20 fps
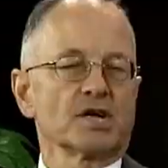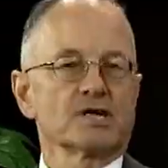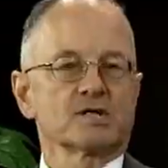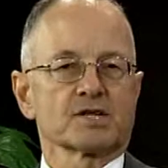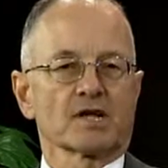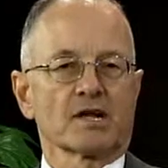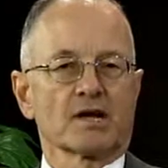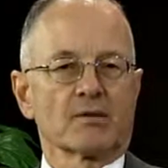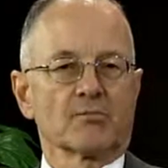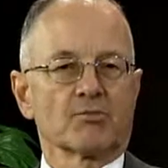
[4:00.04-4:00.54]

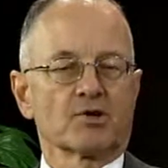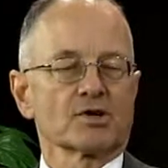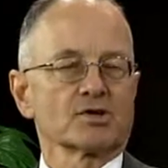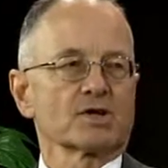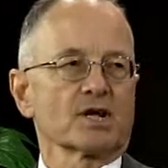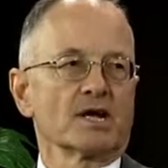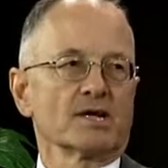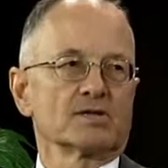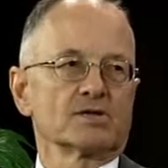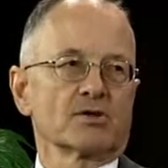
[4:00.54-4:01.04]
chance of getting
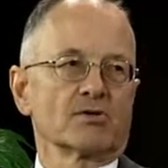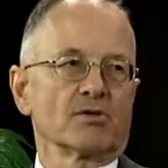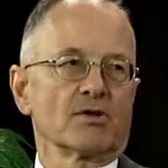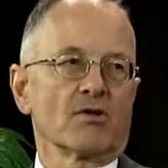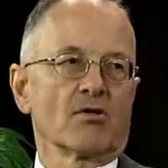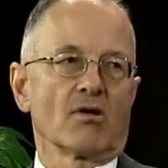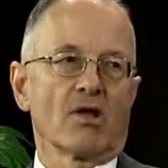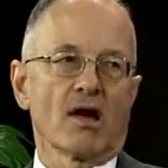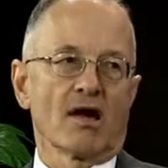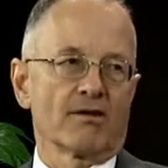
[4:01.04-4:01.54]
breast cancer in
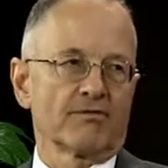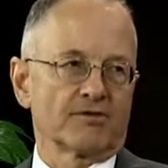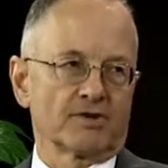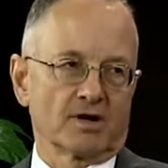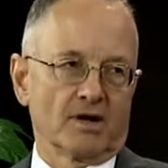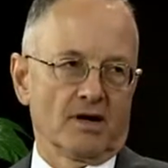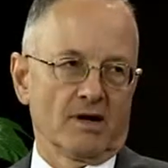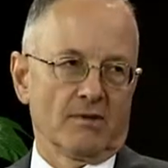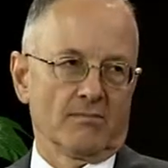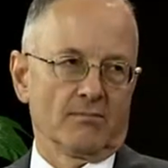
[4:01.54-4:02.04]
their
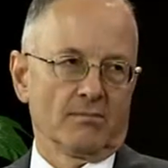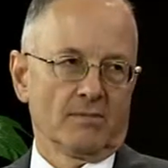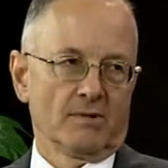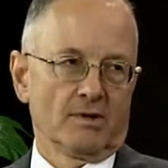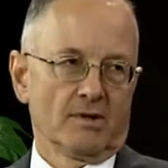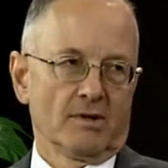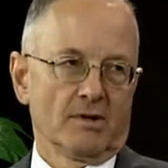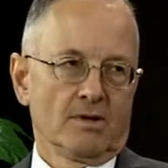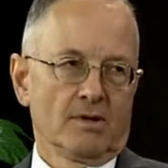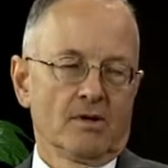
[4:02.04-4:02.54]
lifetime
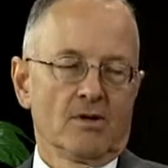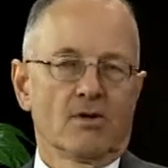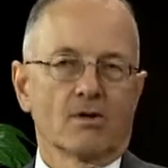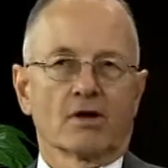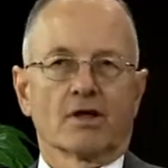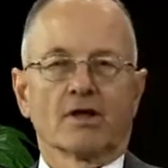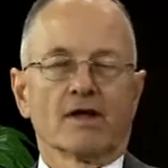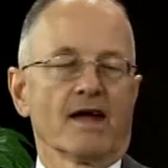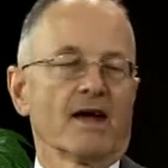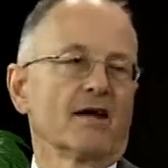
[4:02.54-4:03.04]

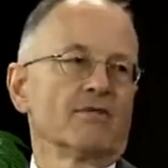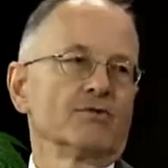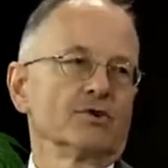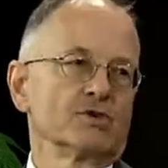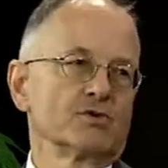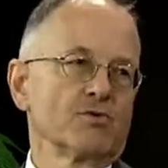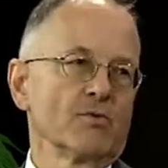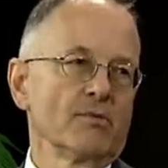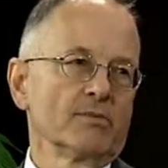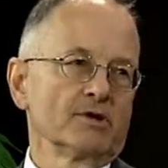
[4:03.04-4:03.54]
okay the
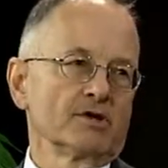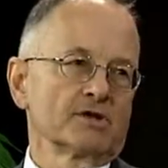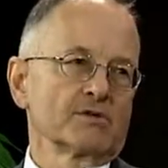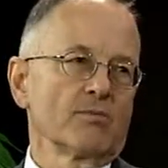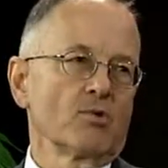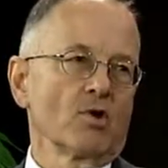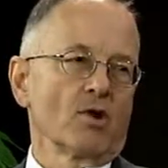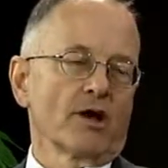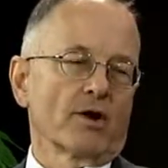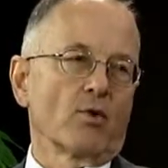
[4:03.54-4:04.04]
average woman
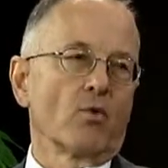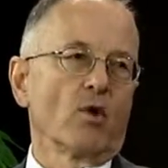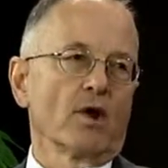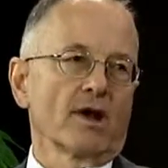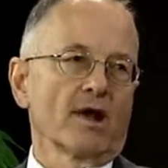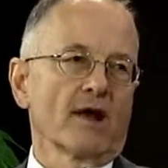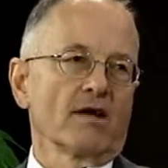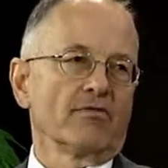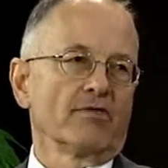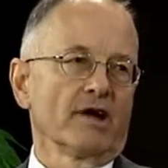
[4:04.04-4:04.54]
it's more like
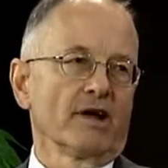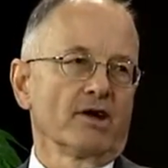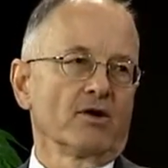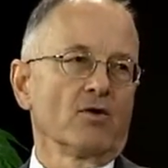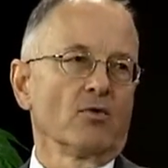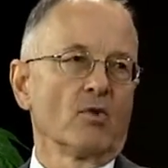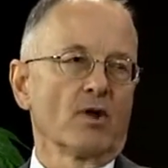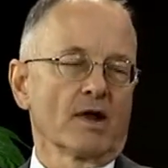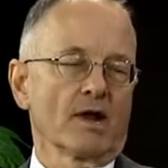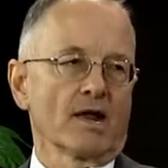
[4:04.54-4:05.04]
one out of eight
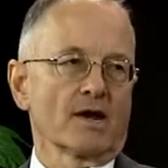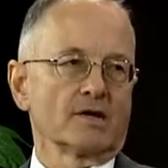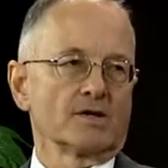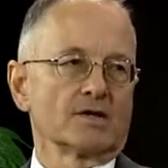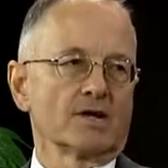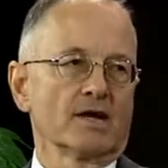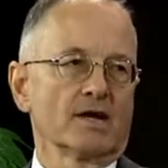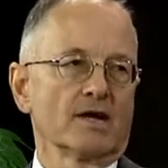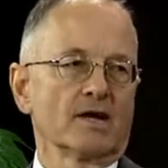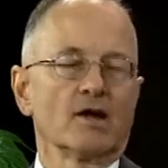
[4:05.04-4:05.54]
or one out
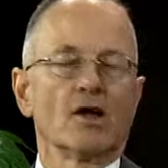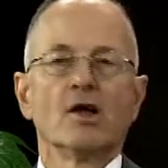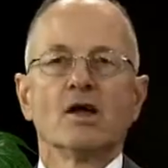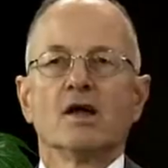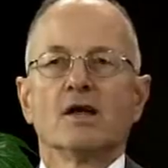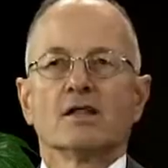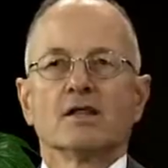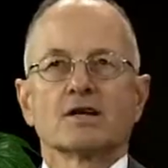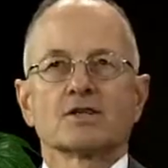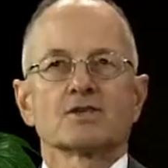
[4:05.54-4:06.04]
of ten
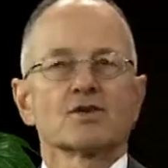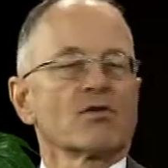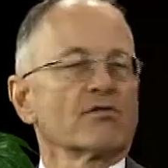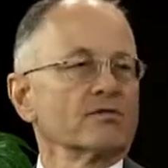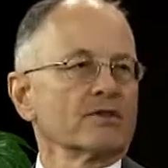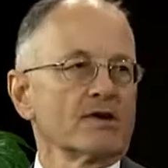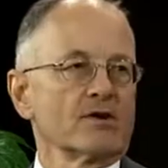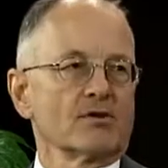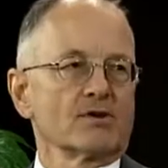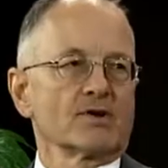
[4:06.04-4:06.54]
that's
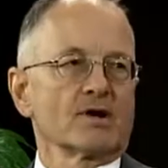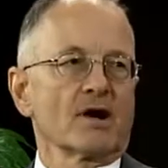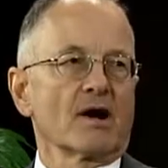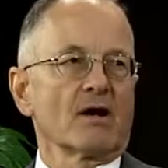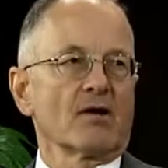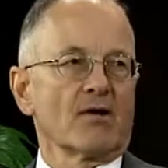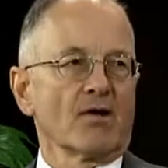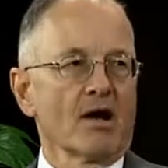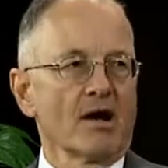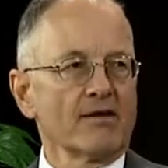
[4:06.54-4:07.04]
over their
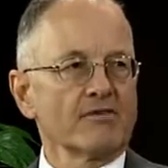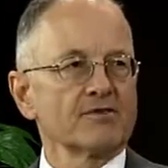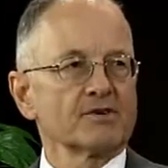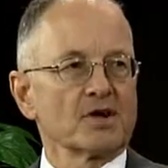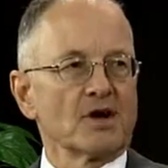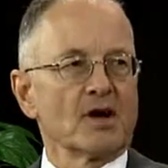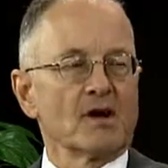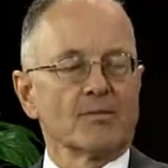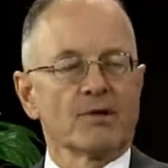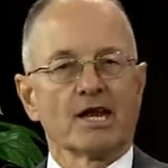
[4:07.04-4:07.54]
entire
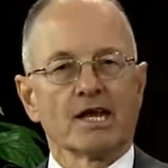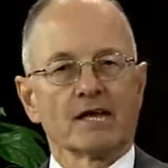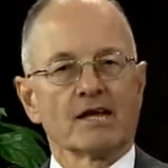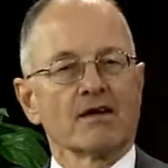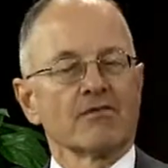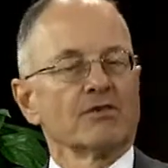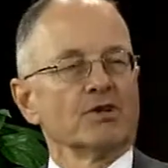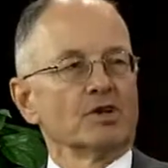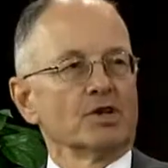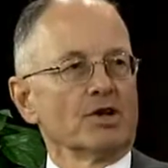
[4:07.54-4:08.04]
lifetime any
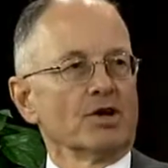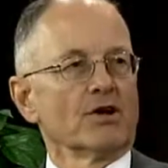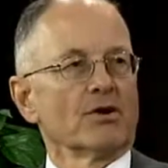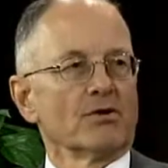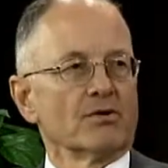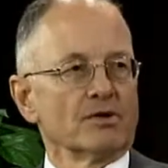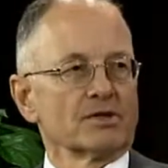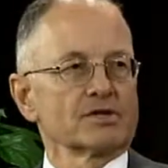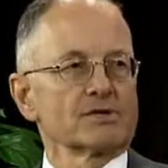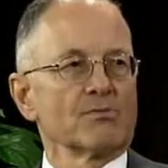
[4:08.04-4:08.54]
given
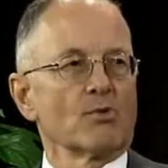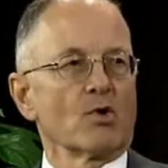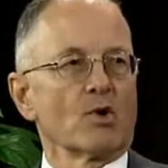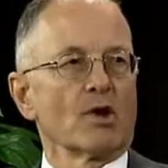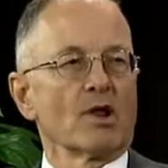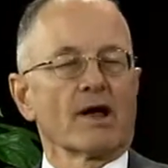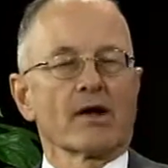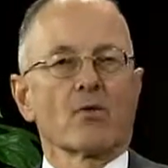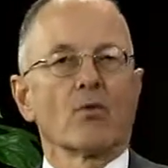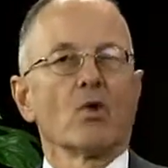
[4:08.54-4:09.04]
year it's
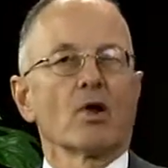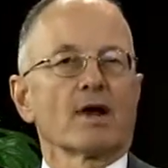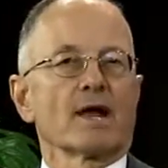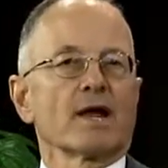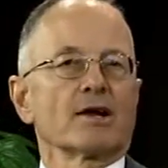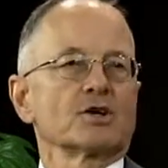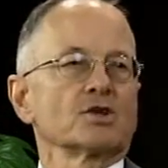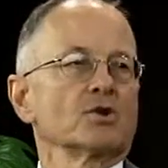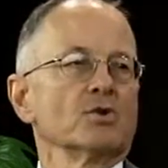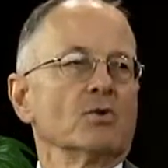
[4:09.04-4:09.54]
more like one
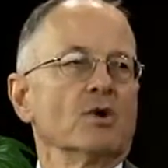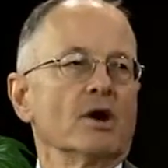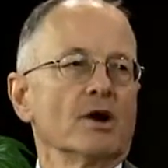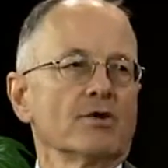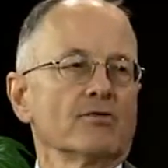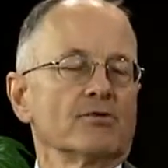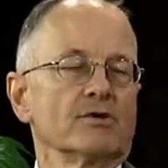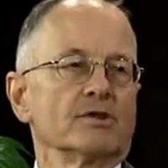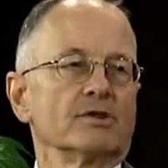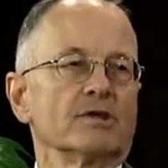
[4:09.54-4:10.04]
out of
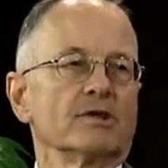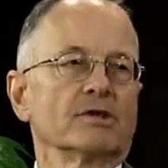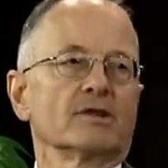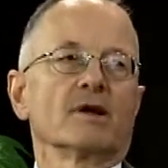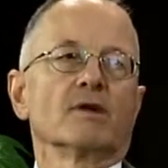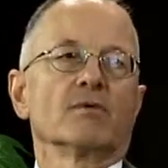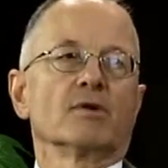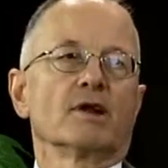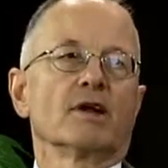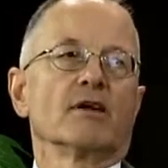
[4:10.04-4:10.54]
200 that
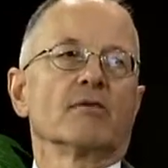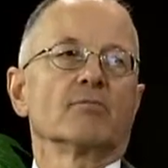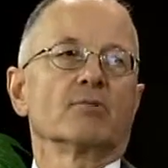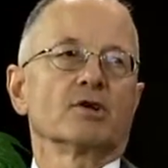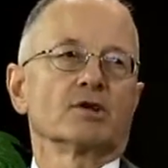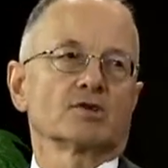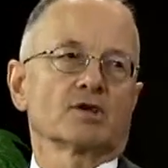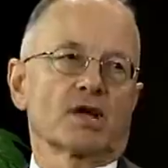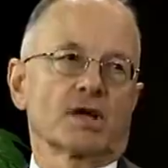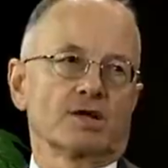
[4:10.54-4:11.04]
they would have
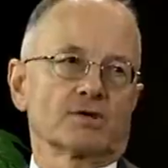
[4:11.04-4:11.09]
breast